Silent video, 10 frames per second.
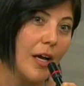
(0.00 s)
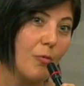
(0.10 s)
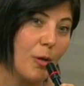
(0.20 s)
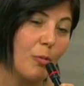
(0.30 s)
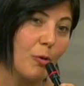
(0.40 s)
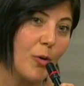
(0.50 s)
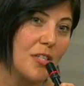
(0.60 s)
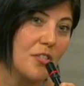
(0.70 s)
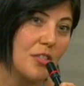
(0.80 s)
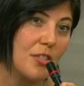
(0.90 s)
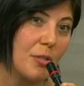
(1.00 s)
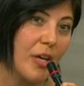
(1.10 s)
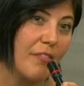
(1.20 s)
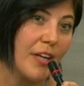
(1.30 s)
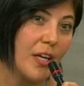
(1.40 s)
And one more question Do
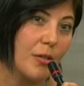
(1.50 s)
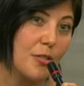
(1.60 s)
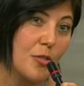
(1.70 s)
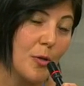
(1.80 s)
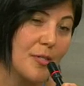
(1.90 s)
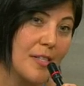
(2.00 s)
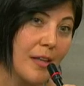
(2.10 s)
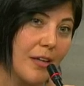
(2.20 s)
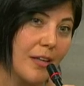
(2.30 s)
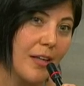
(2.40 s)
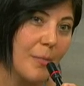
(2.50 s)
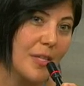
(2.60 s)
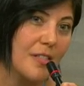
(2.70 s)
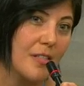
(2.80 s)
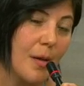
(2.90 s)
you have any concerns that the
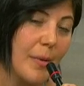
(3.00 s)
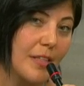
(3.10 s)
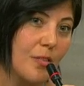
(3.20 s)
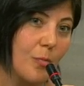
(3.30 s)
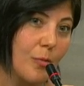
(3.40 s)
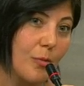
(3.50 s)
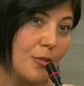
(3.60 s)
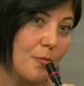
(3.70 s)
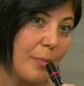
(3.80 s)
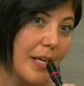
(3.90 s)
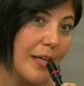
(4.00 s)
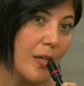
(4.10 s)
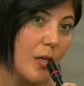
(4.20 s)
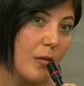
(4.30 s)
climate summit would be